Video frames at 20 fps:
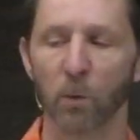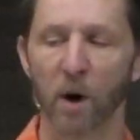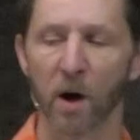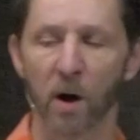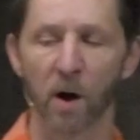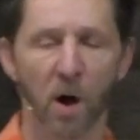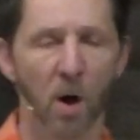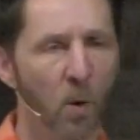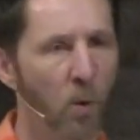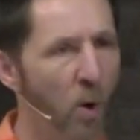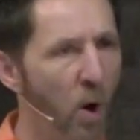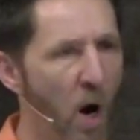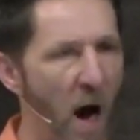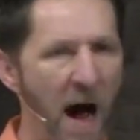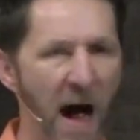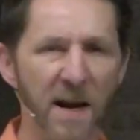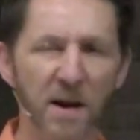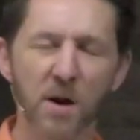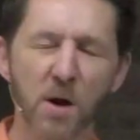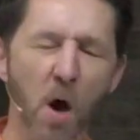where
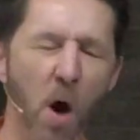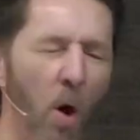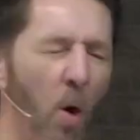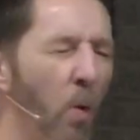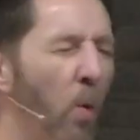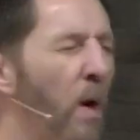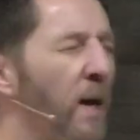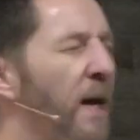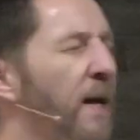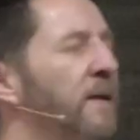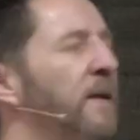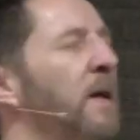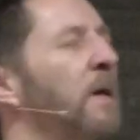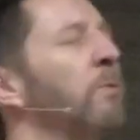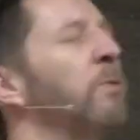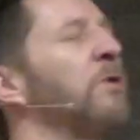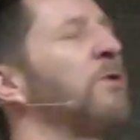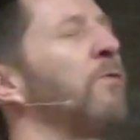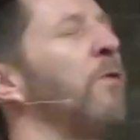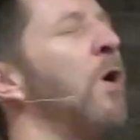I know what I did
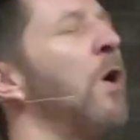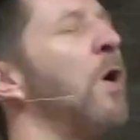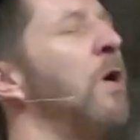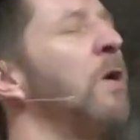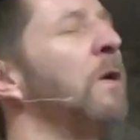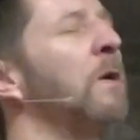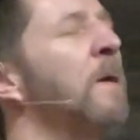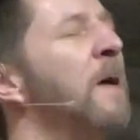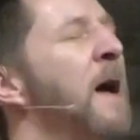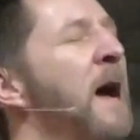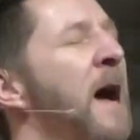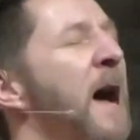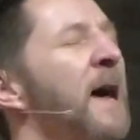was wrong